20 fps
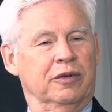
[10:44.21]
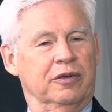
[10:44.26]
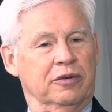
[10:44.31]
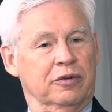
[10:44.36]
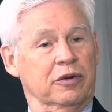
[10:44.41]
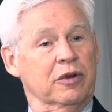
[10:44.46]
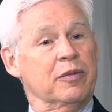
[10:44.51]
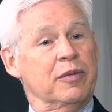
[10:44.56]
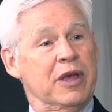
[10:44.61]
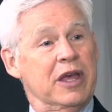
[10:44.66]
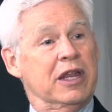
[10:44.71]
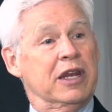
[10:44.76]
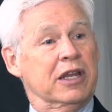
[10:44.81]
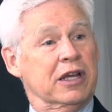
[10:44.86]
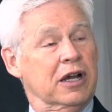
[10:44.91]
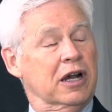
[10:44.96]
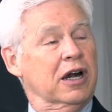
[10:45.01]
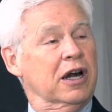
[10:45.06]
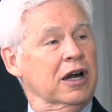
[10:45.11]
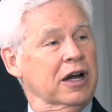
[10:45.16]
remaining
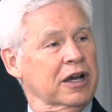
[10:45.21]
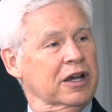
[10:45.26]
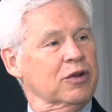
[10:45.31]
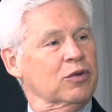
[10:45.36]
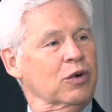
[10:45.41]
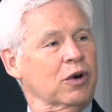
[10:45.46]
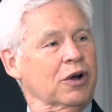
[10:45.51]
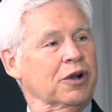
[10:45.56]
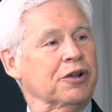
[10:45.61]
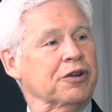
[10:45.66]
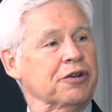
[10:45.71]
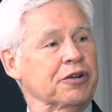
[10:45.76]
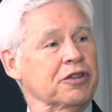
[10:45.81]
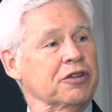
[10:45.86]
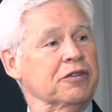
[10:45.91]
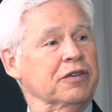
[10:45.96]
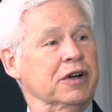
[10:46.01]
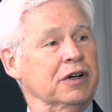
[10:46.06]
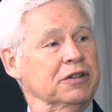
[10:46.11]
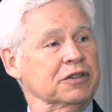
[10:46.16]
high while you're in
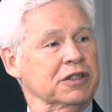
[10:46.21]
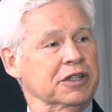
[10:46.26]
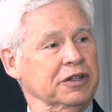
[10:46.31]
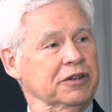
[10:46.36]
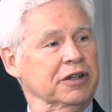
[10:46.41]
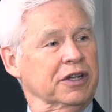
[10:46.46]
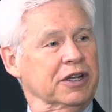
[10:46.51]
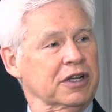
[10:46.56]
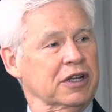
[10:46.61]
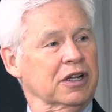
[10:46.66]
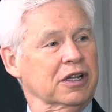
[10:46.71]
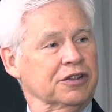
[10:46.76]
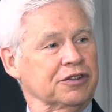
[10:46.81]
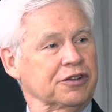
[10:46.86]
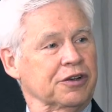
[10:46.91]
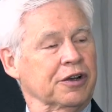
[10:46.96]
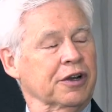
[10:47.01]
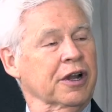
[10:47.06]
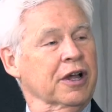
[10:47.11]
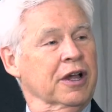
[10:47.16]
the volatility
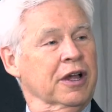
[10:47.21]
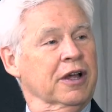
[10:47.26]
cluster,